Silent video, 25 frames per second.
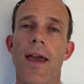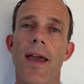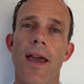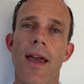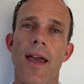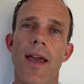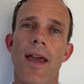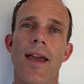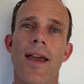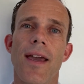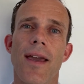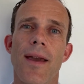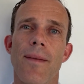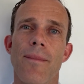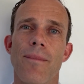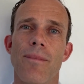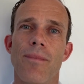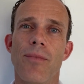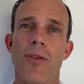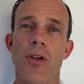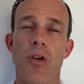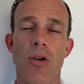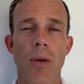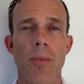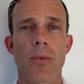
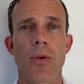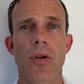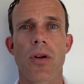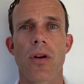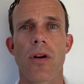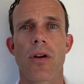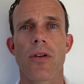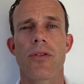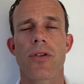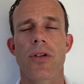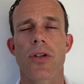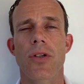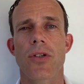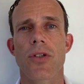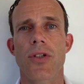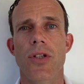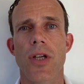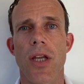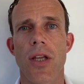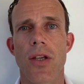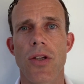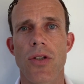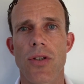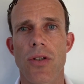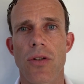The cryptocurrency
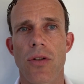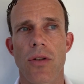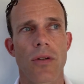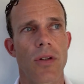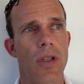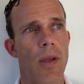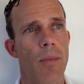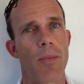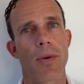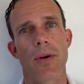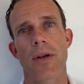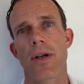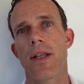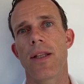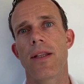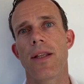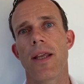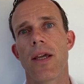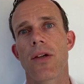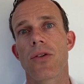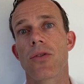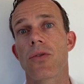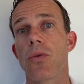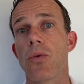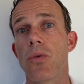exchange typically
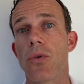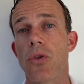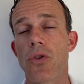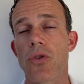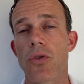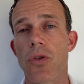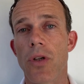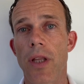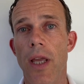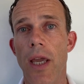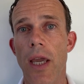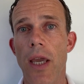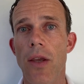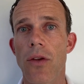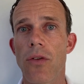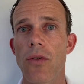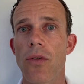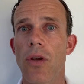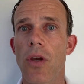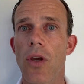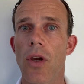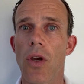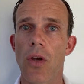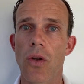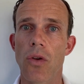takes 2 to 3 days
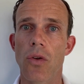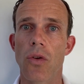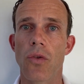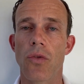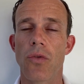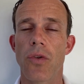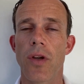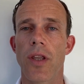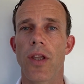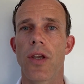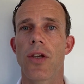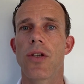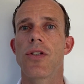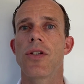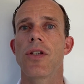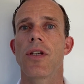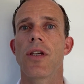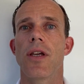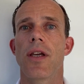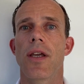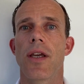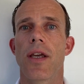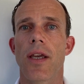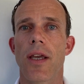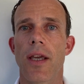to finish
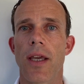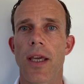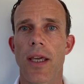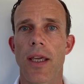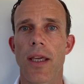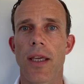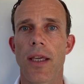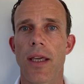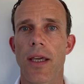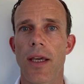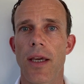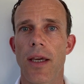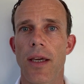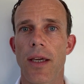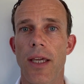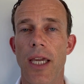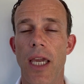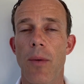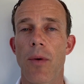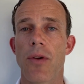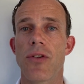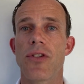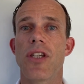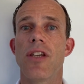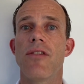a
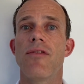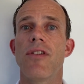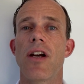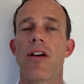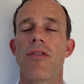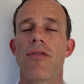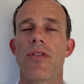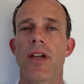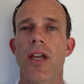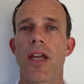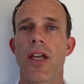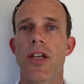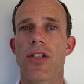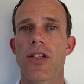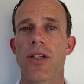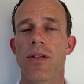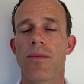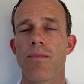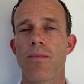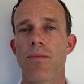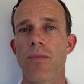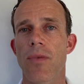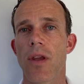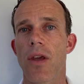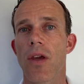KYC
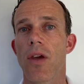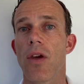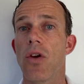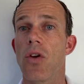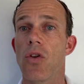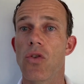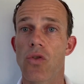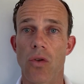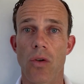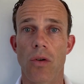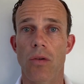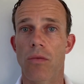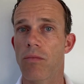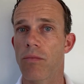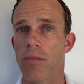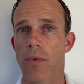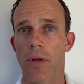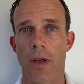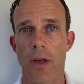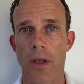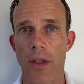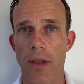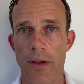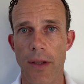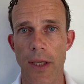verification, so
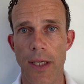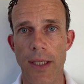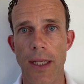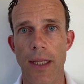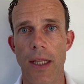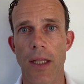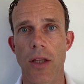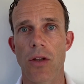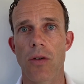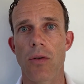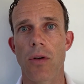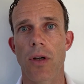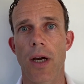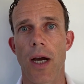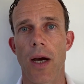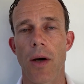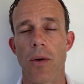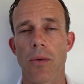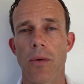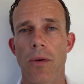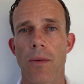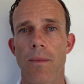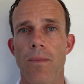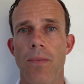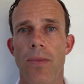take that into
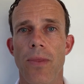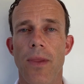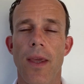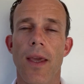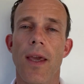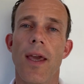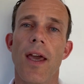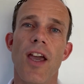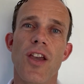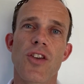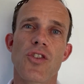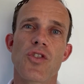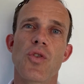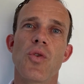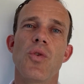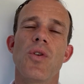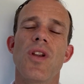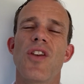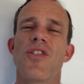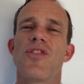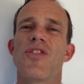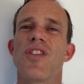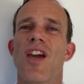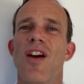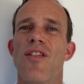account. As soon
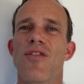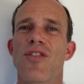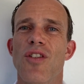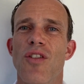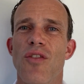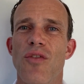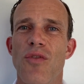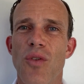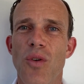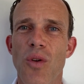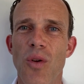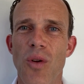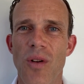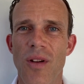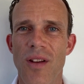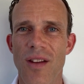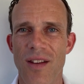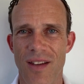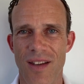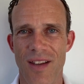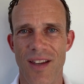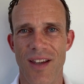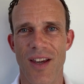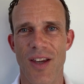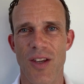as you have your full
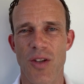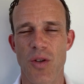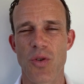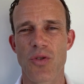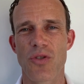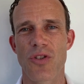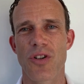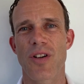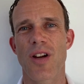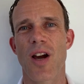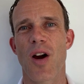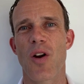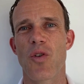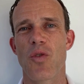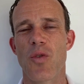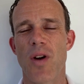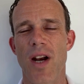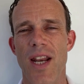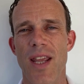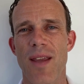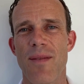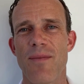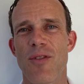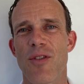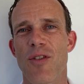user account
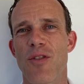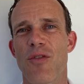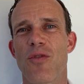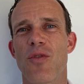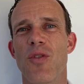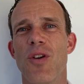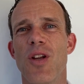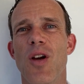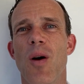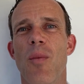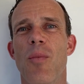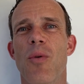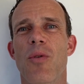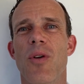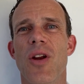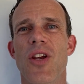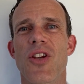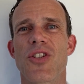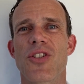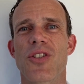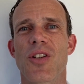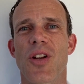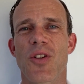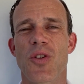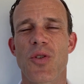ready, a fully
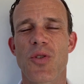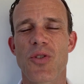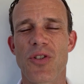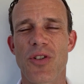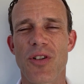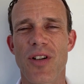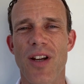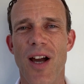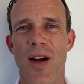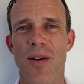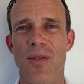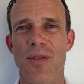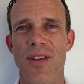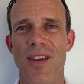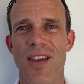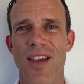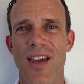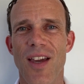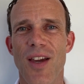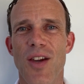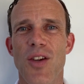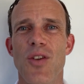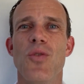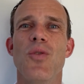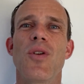operational user account,
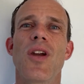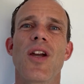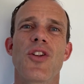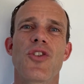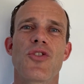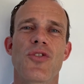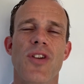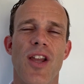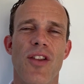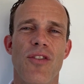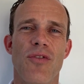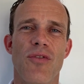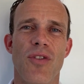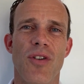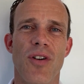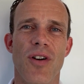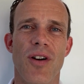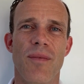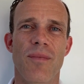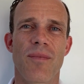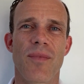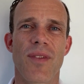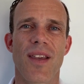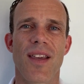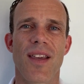you can transfer